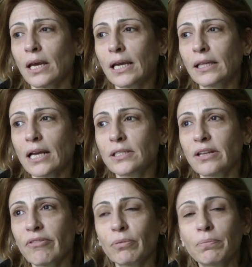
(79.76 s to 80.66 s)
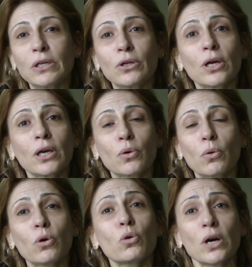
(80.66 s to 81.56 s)
It has never been
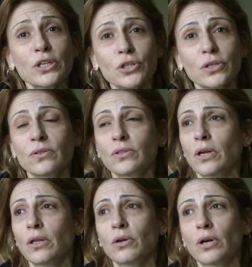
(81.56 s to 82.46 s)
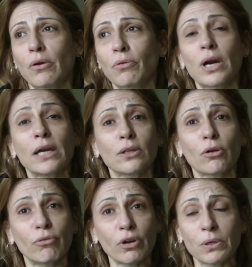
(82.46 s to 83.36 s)
questioned the right
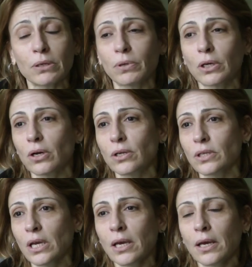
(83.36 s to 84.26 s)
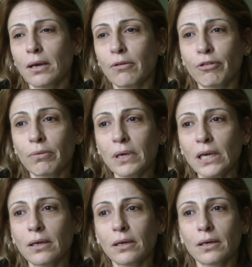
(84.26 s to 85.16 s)
of women, because for
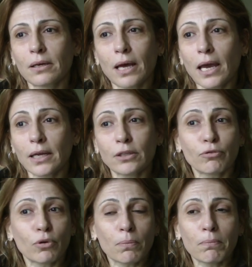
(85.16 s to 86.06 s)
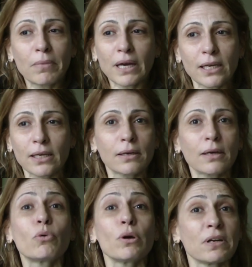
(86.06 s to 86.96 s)
me and for many
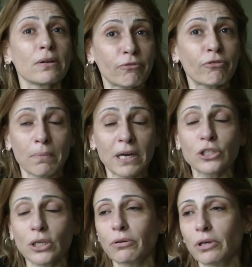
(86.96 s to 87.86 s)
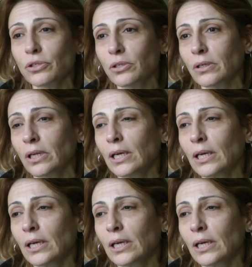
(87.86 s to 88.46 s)
women from my generation,